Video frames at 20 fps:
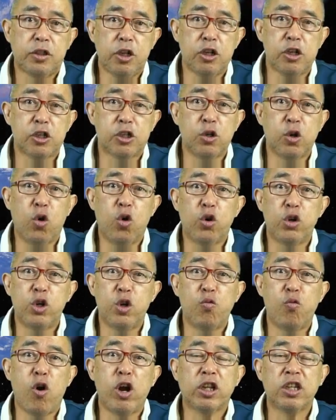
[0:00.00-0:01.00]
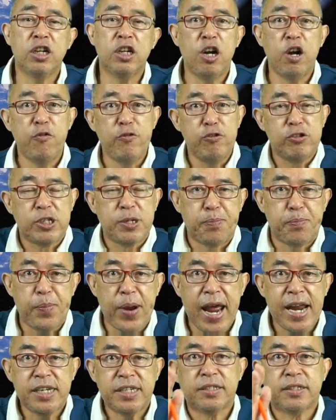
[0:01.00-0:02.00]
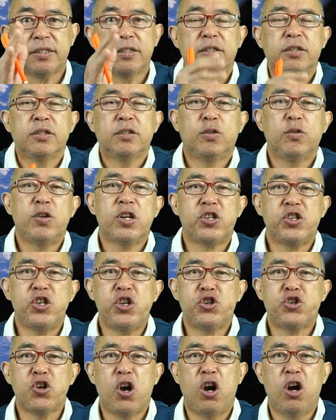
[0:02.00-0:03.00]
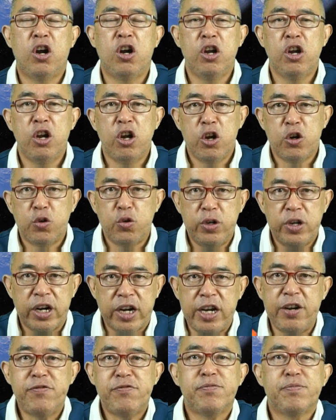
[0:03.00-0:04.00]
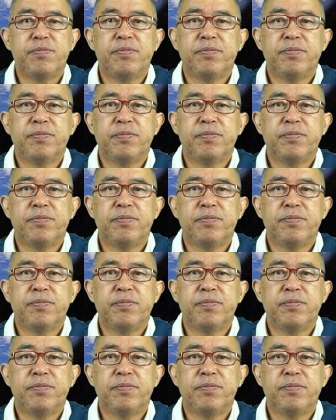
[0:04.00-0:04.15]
So the water will splash to the seashore, to the cliff.